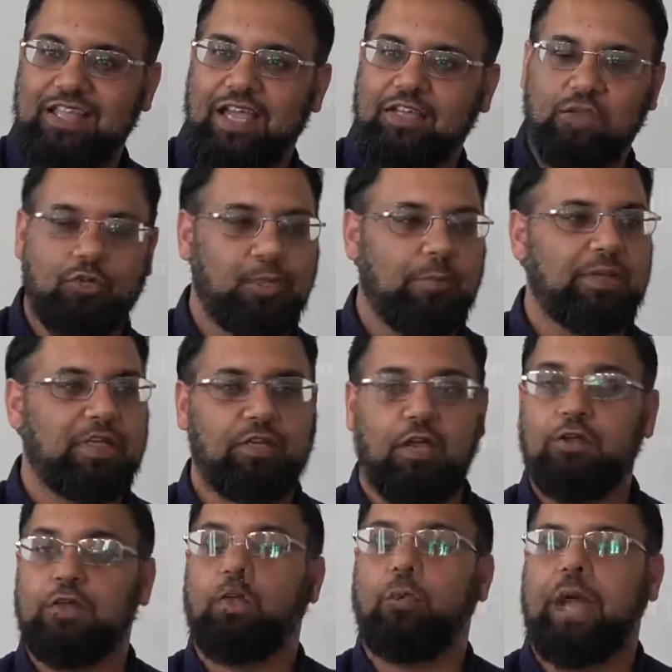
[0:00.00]
You could be
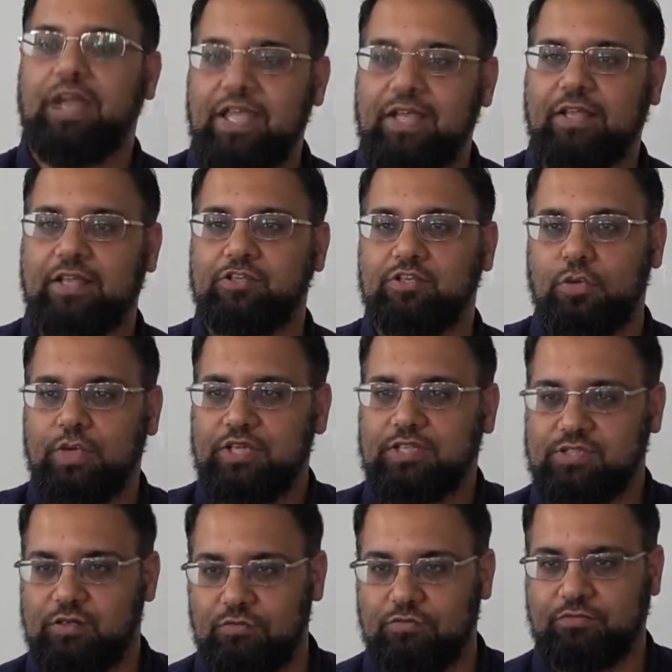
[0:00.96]
going to a wedding, enjoy
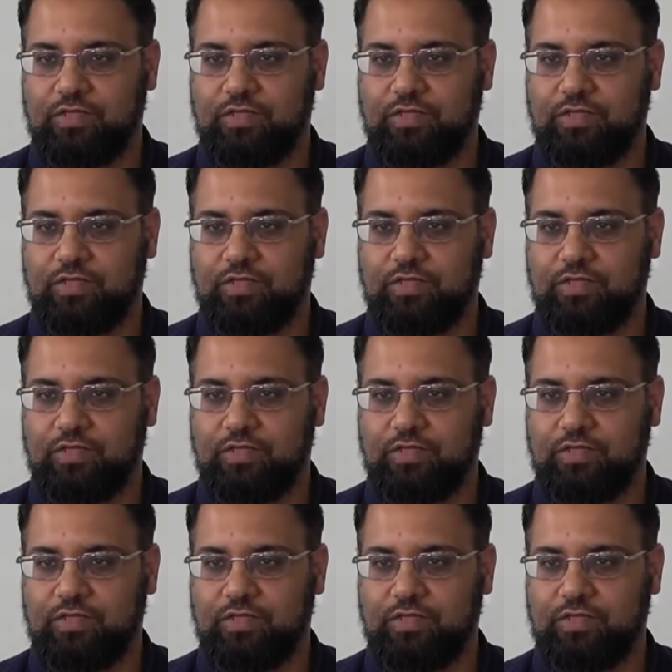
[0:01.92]
yourself,